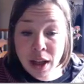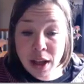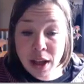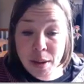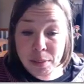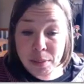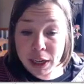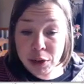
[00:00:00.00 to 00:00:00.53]

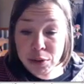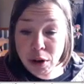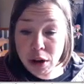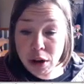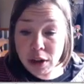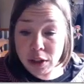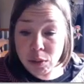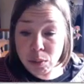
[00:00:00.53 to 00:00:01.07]
Later
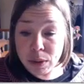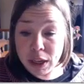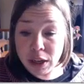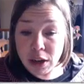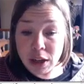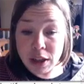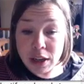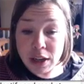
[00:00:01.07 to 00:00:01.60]
on in the week,
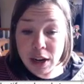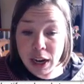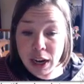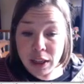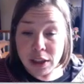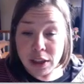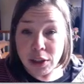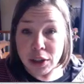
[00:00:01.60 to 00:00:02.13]
on the
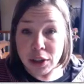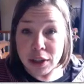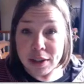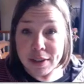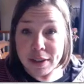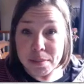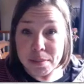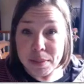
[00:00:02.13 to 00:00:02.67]
9th, you're going to
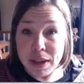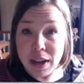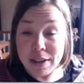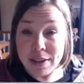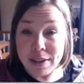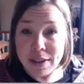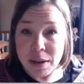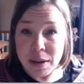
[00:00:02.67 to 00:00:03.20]
submit a
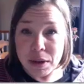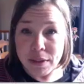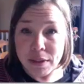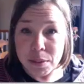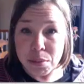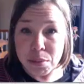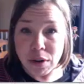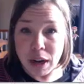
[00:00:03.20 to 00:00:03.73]
statement of
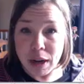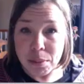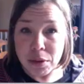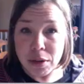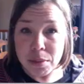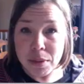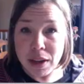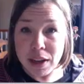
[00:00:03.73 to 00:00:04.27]
the
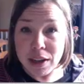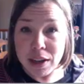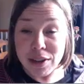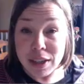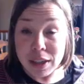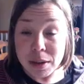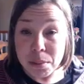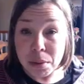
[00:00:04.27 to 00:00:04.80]
problem, and
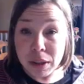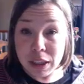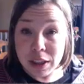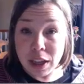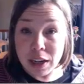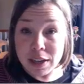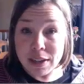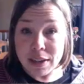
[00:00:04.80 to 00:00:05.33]
to complete
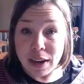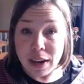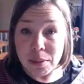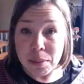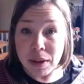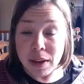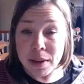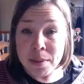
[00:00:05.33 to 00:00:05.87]
that
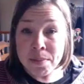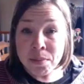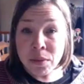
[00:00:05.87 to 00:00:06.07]
assignment,